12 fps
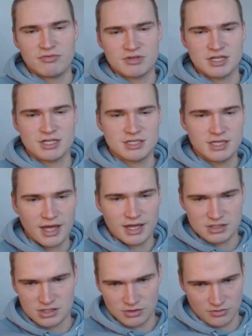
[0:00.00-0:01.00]
ever since the
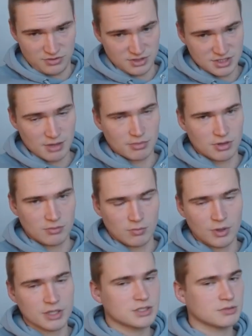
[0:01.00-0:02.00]
end of December,
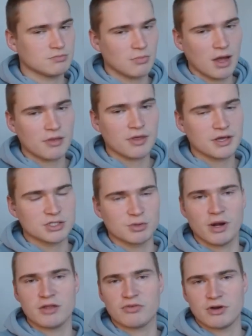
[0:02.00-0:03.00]
which I think is
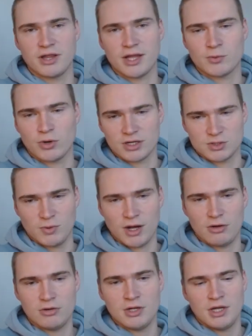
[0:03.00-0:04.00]
great for the network as
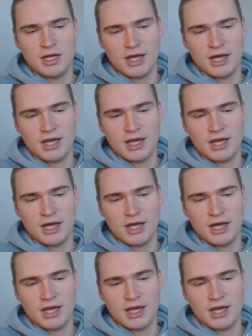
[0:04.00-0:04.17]
well.